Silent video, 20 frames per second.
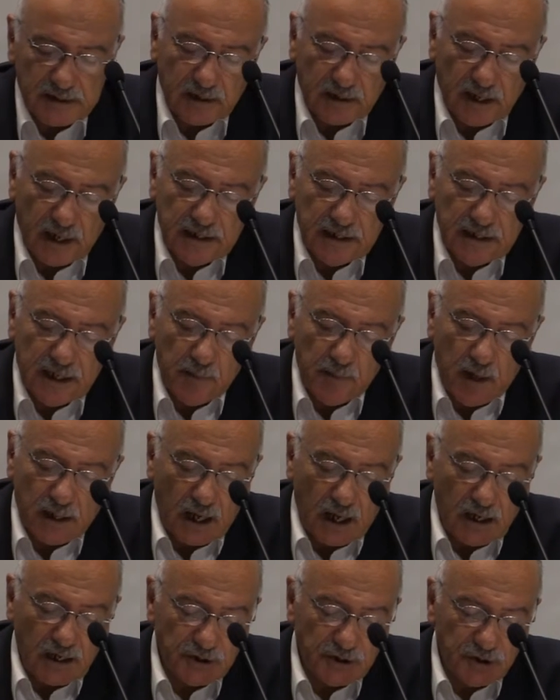
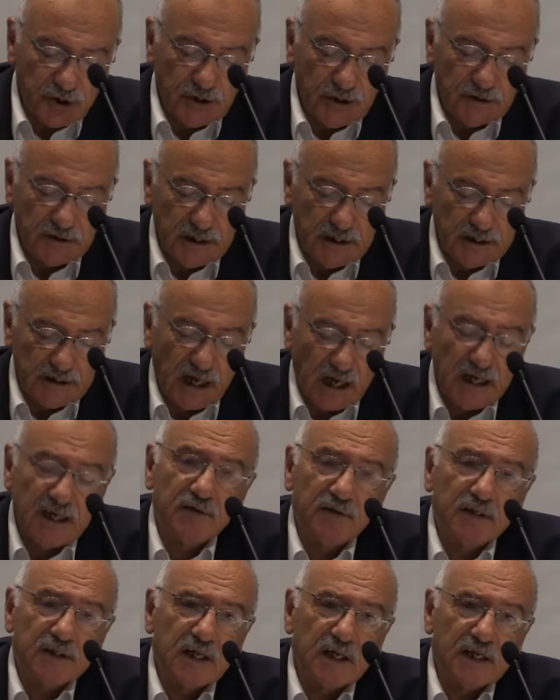Welcome to this
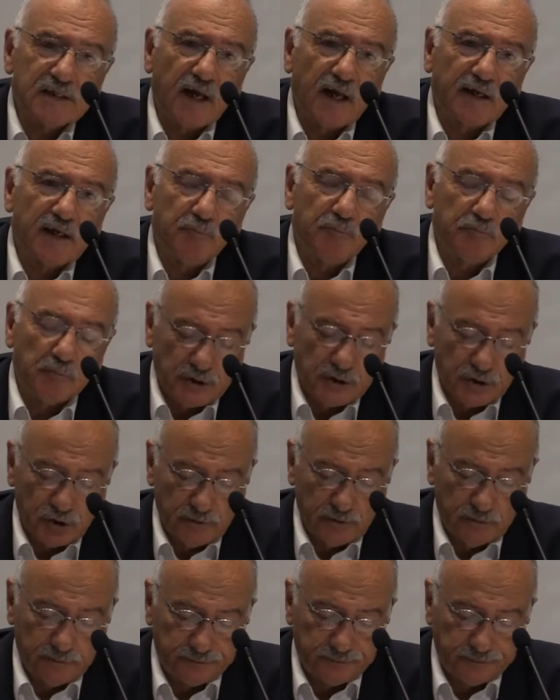conference
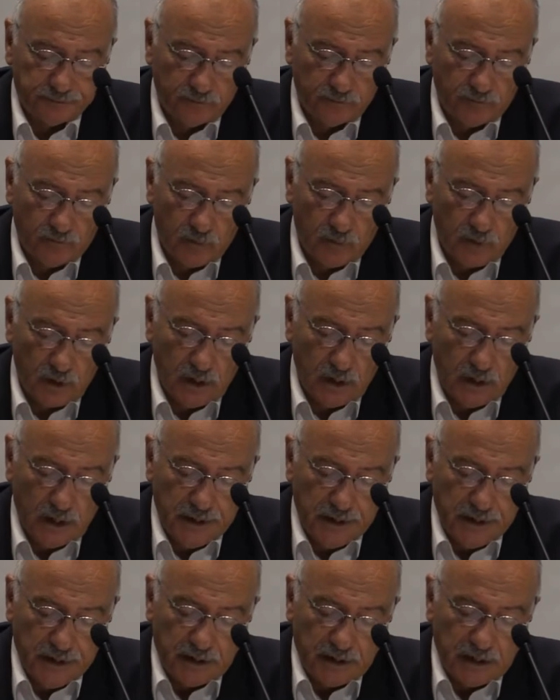organized
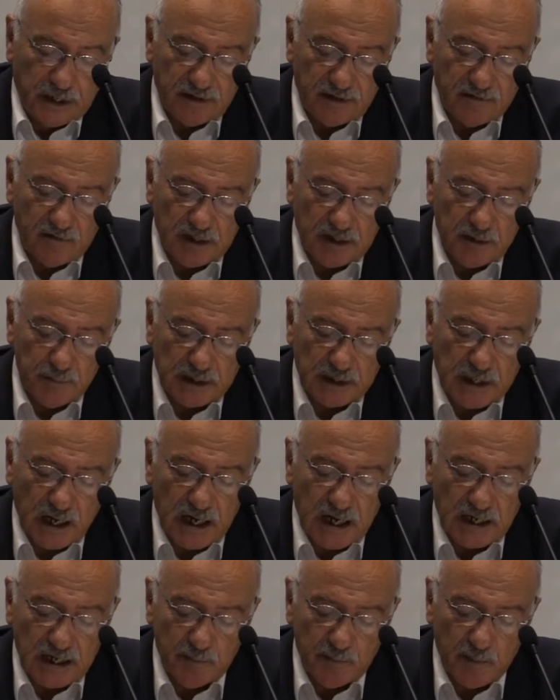with the Hrant
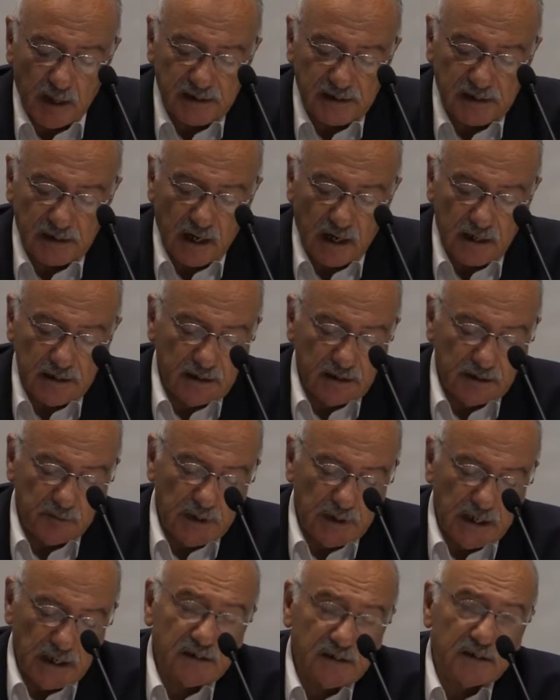Foundation and the
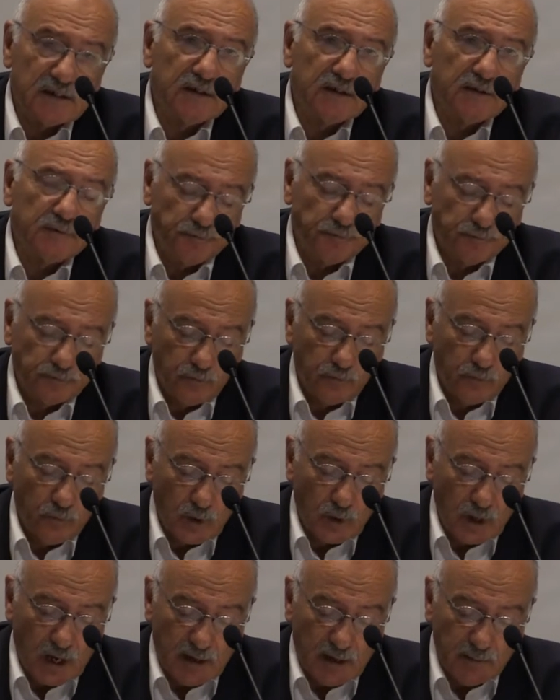Hamazkayin
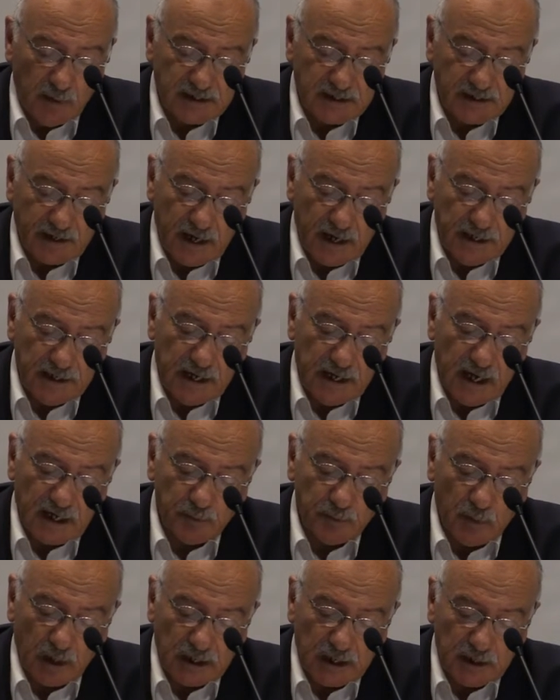Foundation, and it's a first
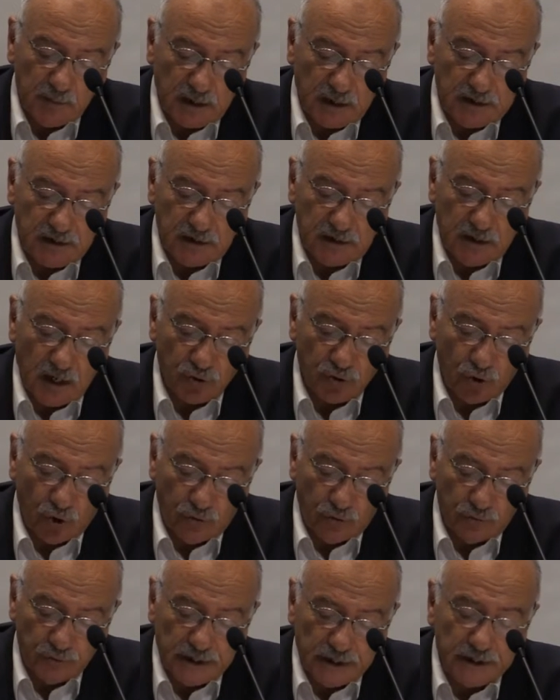in all regards, and it's
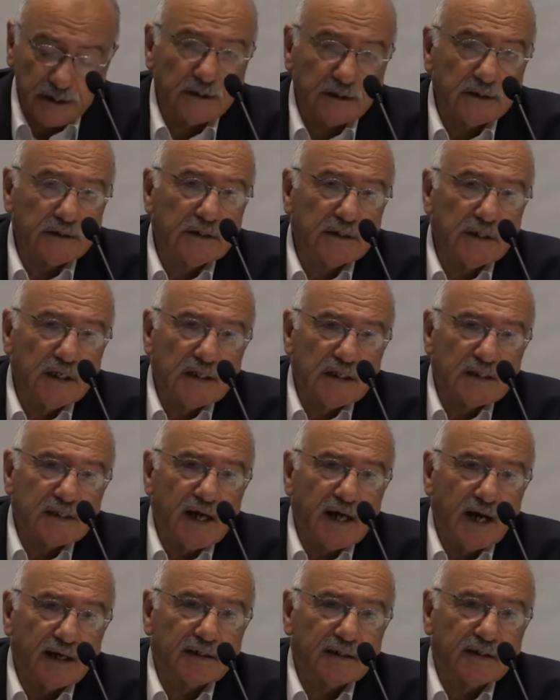something novel
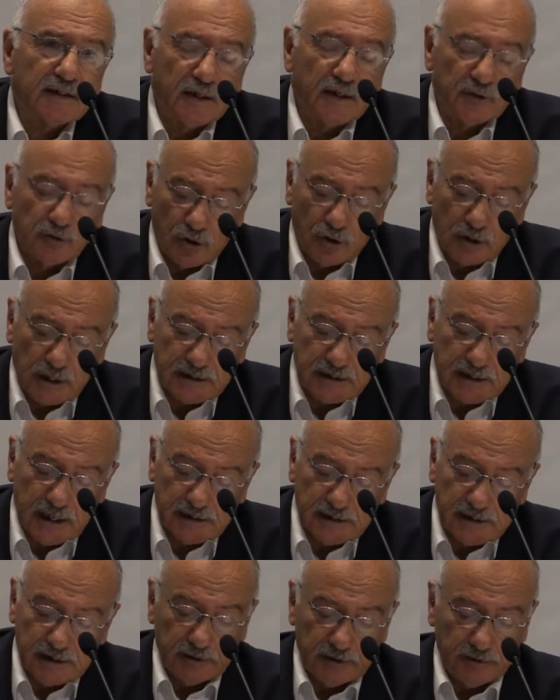to
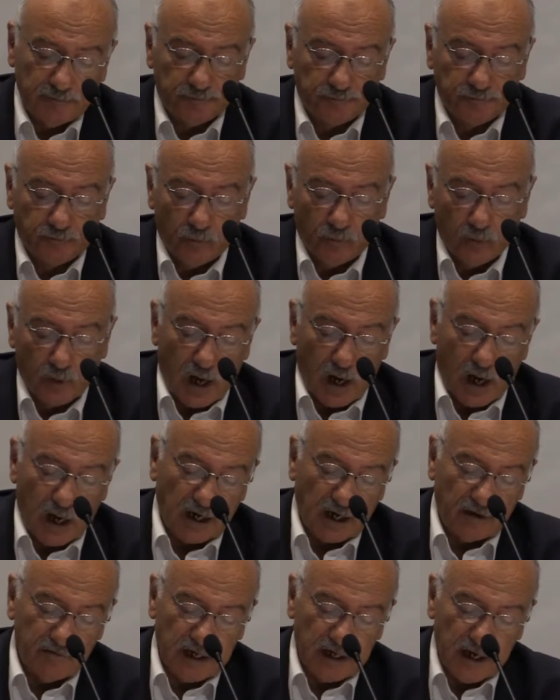us as
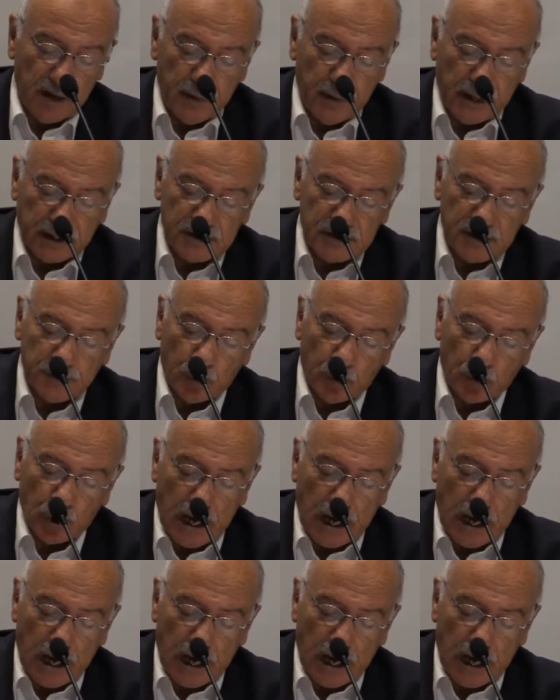Hamazkayin, because